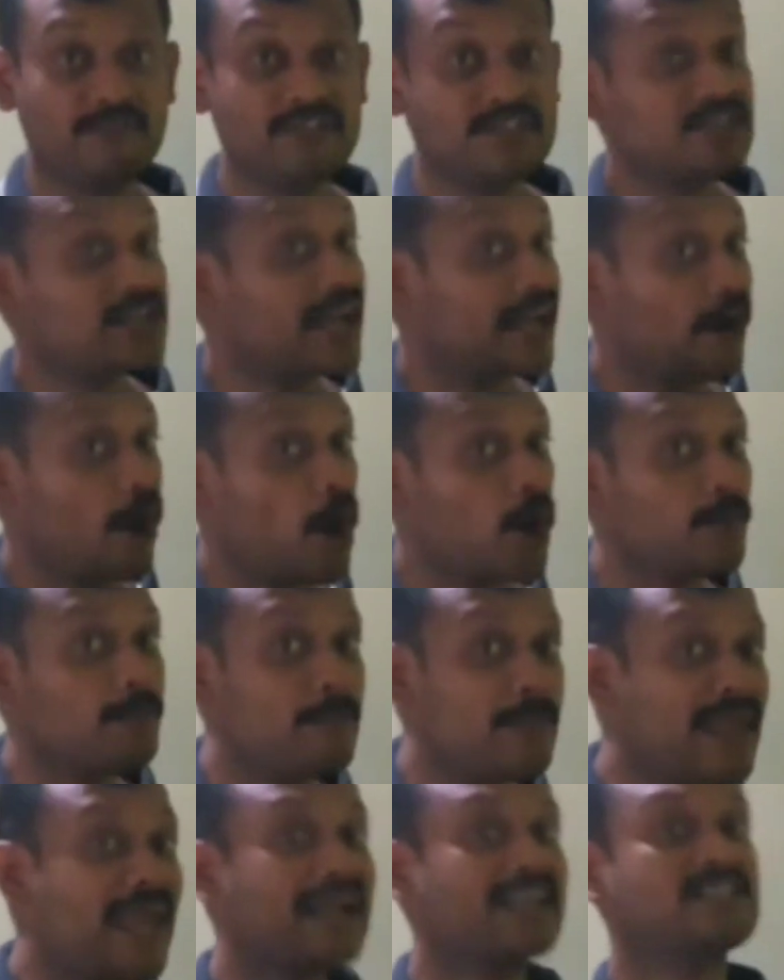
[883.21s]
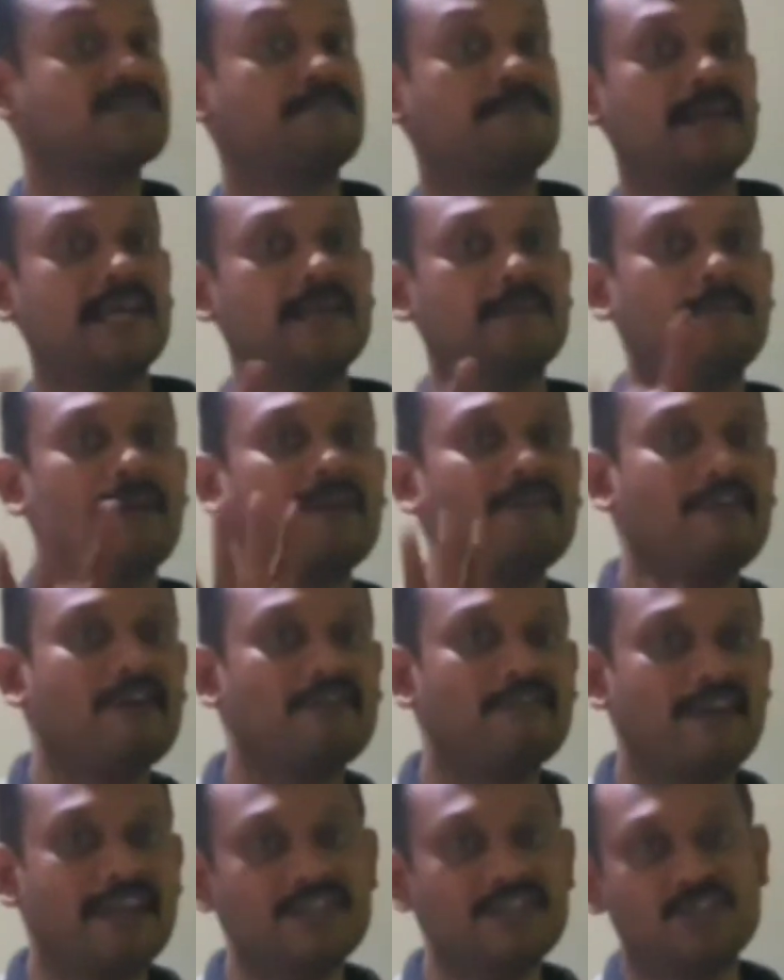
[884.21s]
which cannot be explained by
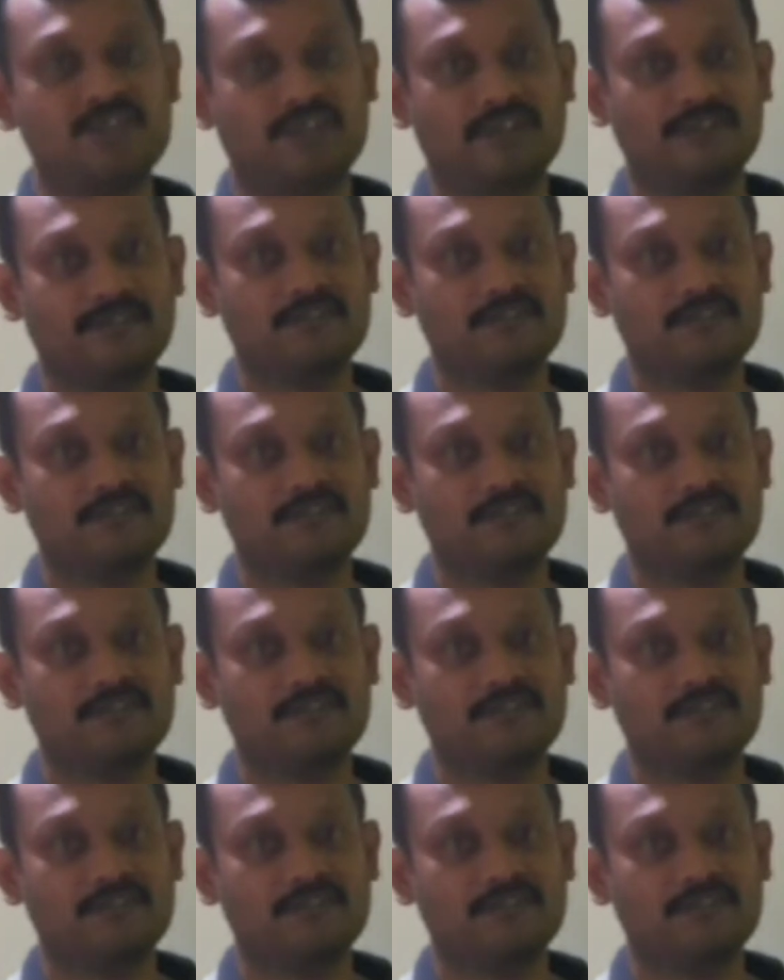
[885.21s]
wave nature.